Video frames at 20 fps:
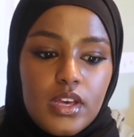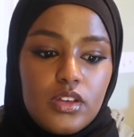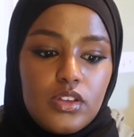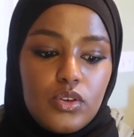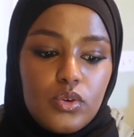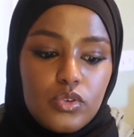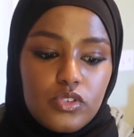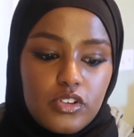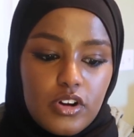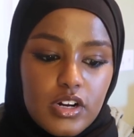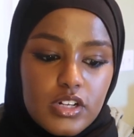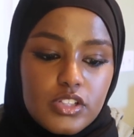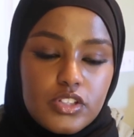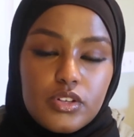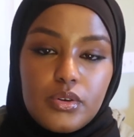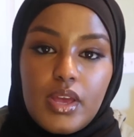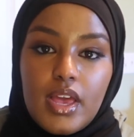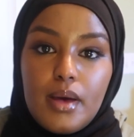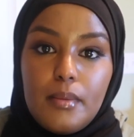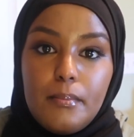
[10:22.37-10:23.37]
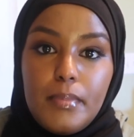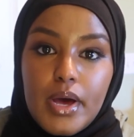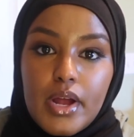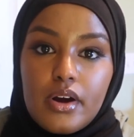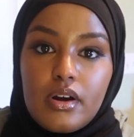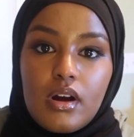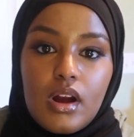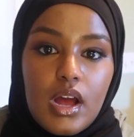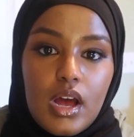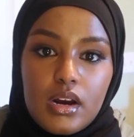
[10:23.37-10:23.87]
you start to get
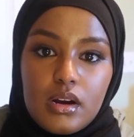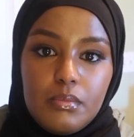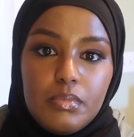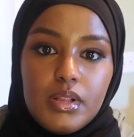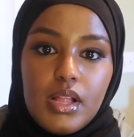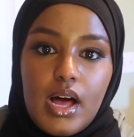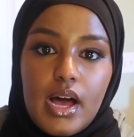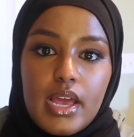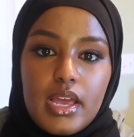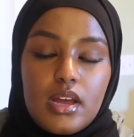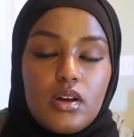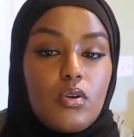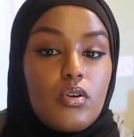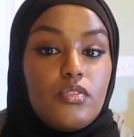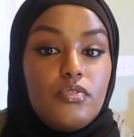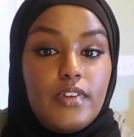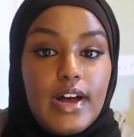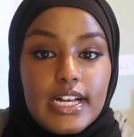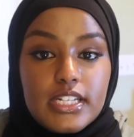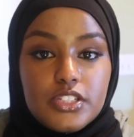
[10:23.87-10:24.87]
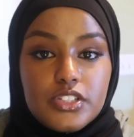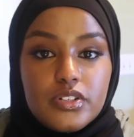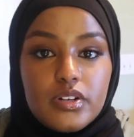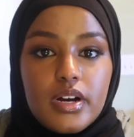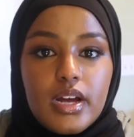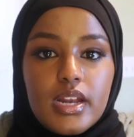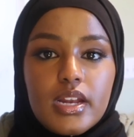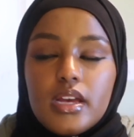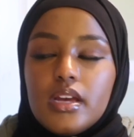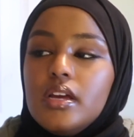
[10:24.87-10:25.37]
better at applying or faster
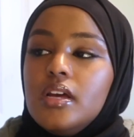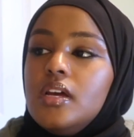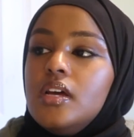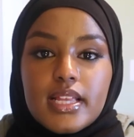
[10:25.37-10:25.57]
at it.